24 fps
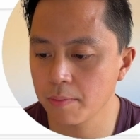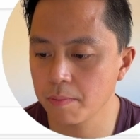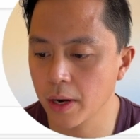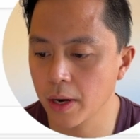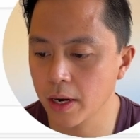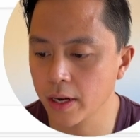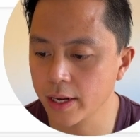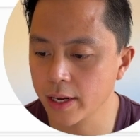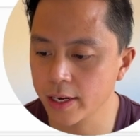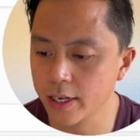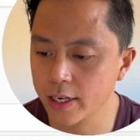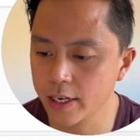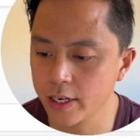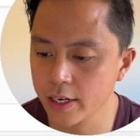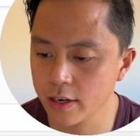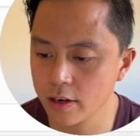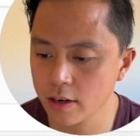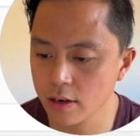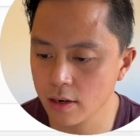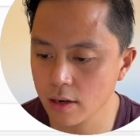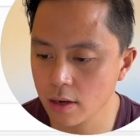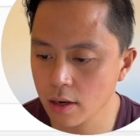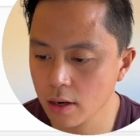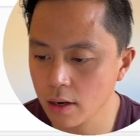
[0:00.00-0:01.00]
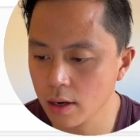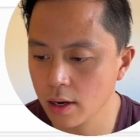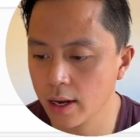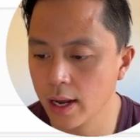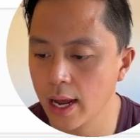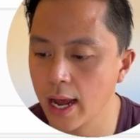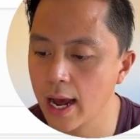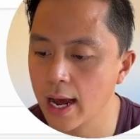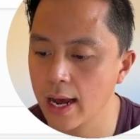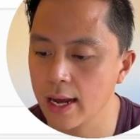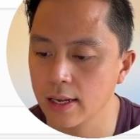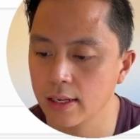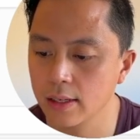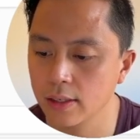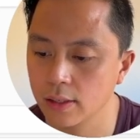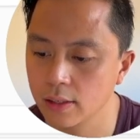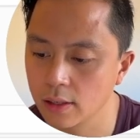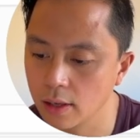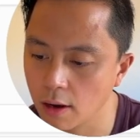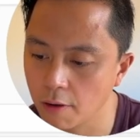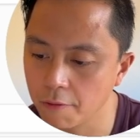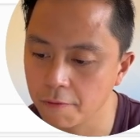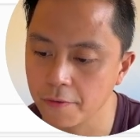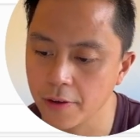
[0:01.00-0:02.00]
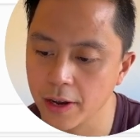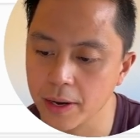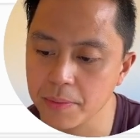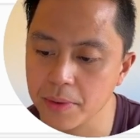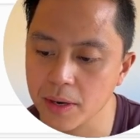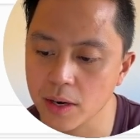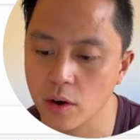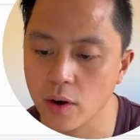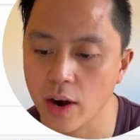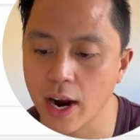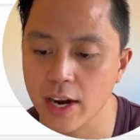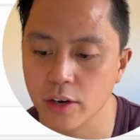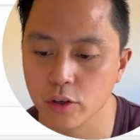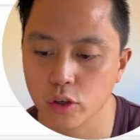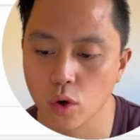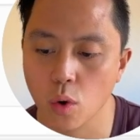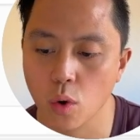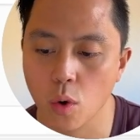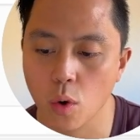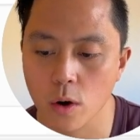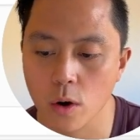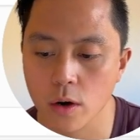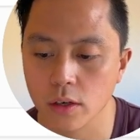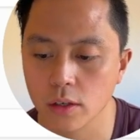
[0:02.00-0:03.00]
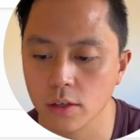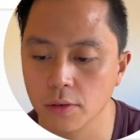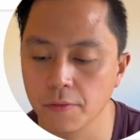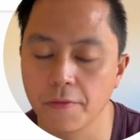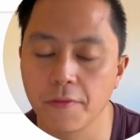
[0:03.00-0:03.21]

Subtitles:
bucket here has a Figma crash course.